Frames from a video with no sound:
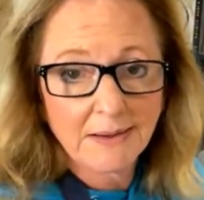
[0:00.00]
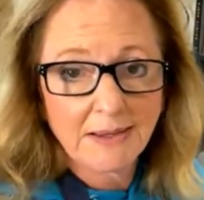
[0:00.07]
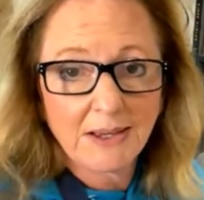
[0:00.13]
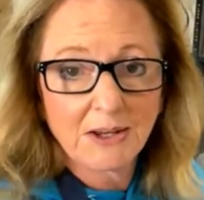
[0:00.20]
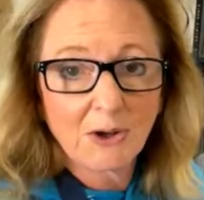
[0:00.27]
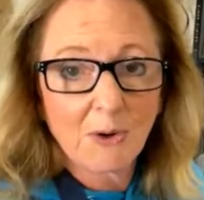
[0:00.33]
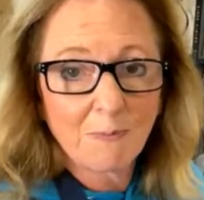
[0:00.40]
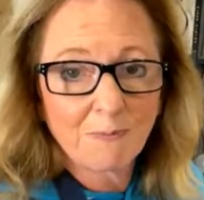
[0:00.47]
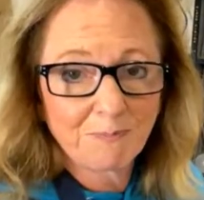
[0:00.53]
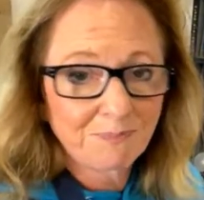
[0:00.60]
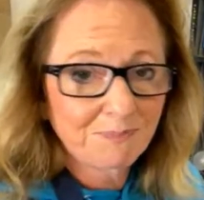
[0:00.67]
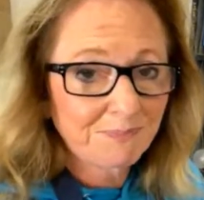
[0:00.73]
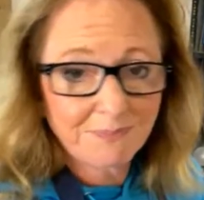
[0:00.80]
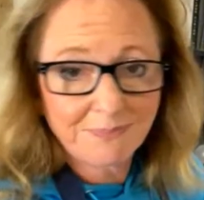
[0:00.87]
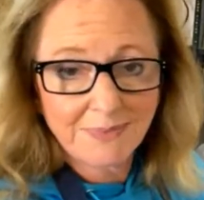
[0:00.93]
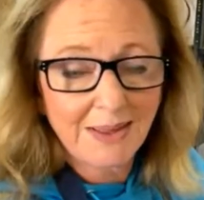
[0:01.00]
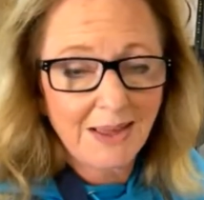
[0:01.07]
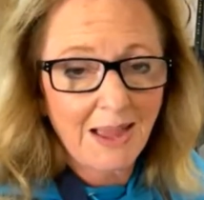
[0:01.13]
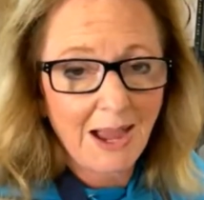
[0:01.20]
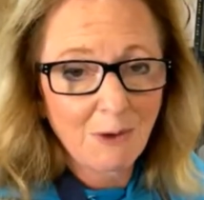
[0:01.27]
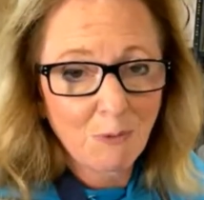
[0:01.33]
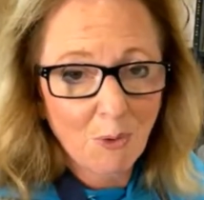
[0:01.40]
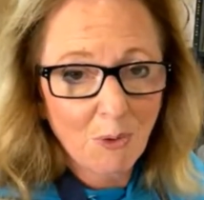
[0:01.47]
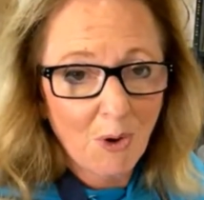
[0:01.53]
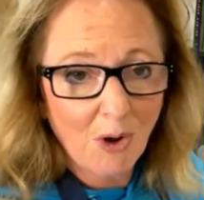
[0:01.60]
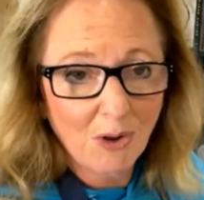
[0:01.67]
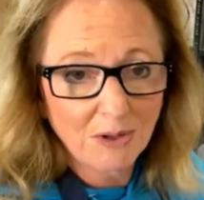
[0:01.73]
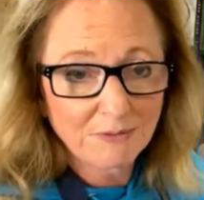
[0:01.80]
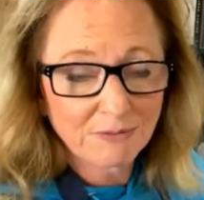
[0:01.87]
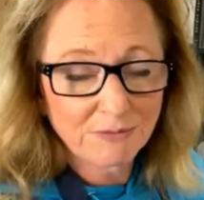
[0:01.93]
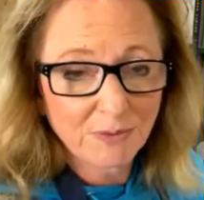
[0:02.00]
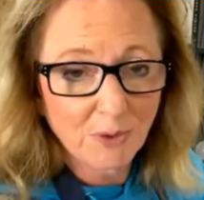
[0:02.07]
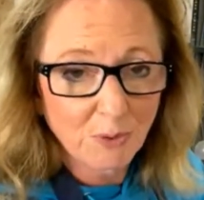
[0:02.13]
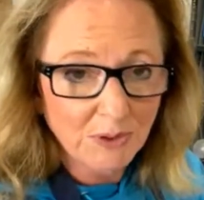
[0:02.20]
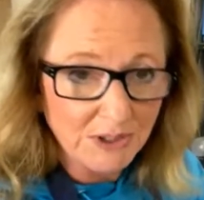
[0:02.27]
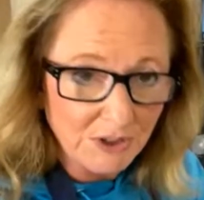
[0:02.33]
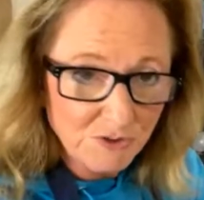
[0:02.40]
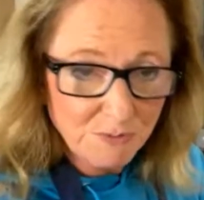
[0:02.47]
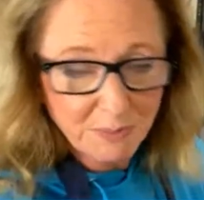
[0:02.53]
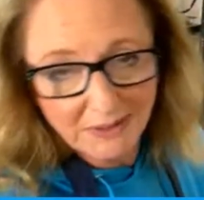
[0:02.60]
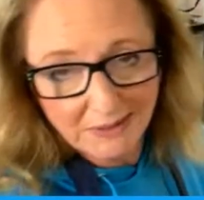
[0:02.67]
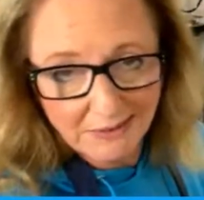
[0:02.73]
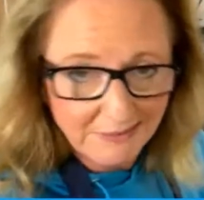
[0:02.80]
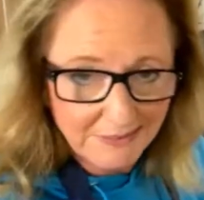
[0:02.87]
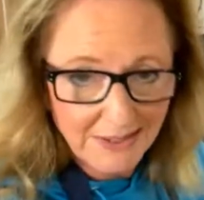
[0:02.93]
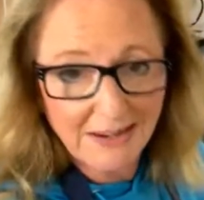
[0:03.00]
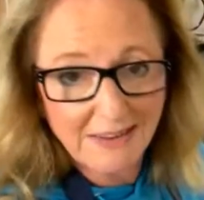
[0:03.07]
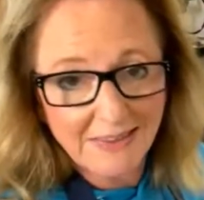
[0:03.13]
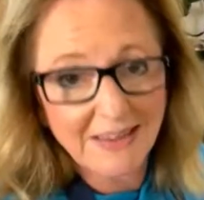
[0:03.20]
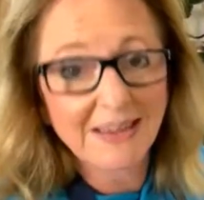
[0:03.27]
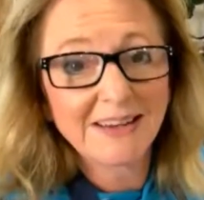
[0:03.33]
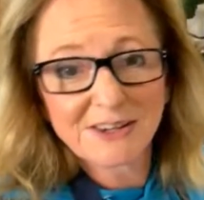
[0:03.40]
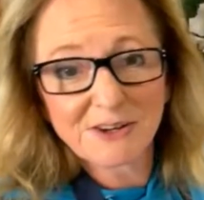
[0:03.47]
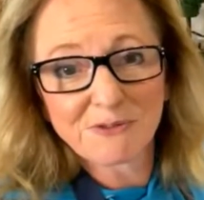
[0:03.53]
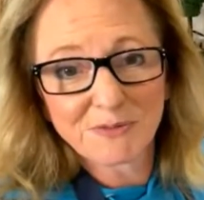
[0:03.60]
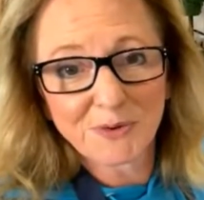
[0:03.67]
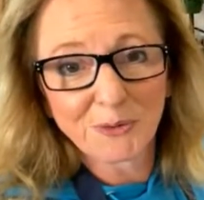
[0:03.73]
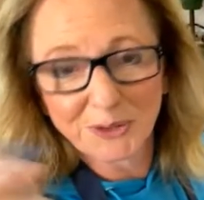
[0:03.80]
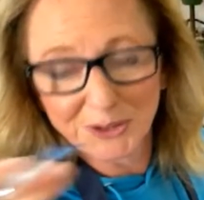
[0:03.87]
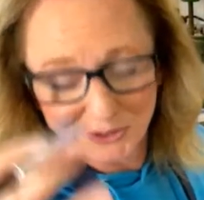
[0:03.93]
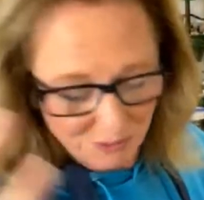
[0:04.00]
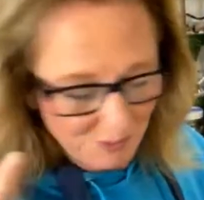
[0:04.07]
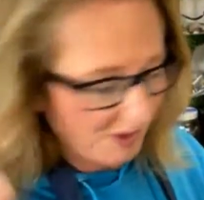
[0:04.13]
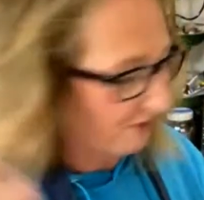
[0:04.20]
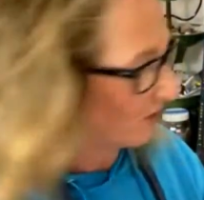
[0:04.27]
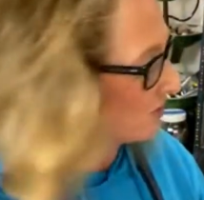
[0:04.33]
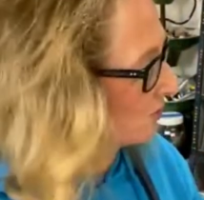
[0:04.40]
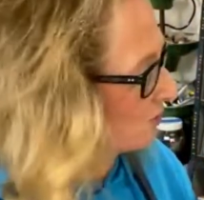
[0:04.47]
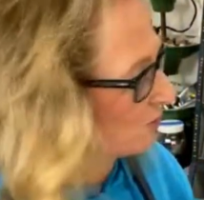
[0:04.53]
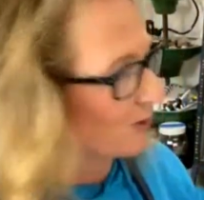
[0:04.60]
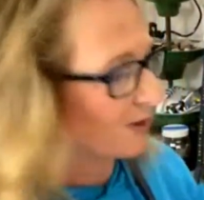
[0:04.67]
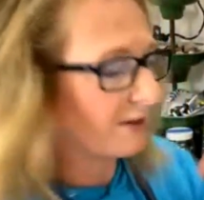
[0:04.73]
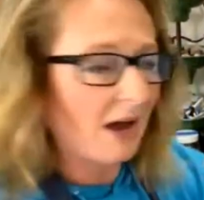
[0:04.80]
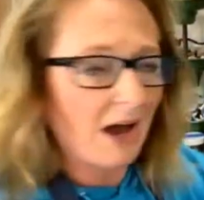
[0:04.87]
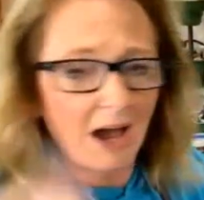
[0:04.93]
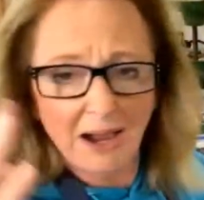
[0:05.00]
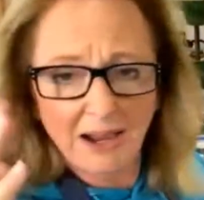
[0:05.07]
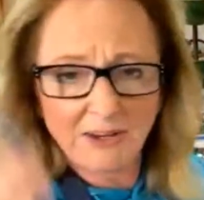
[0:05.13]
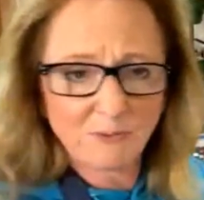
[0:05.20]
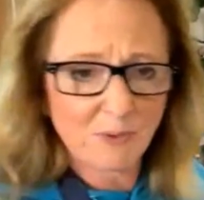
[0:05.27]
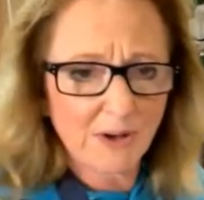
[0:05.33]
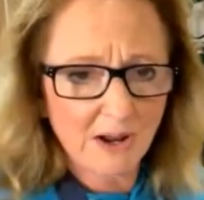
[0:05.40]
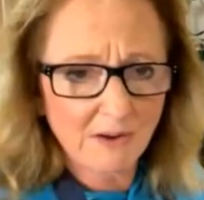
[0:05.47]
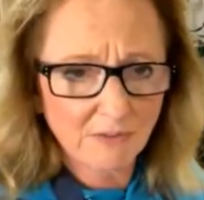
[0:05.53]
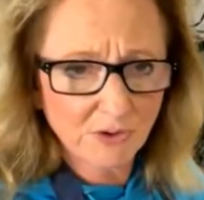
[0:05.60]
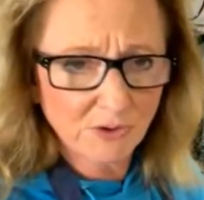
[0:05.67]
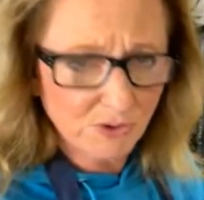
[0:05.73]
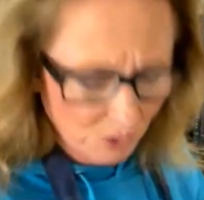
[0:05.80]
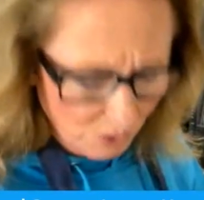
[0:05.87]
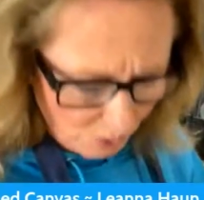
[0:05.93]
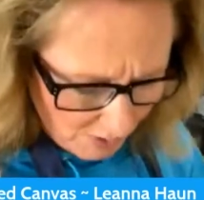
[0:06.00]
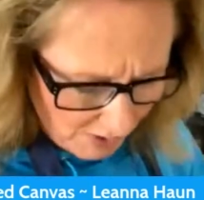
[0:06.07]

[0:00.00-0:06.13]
you know, I won't call it foliage, but it's kind of the hint of foliage around it. So you can hide whatever, do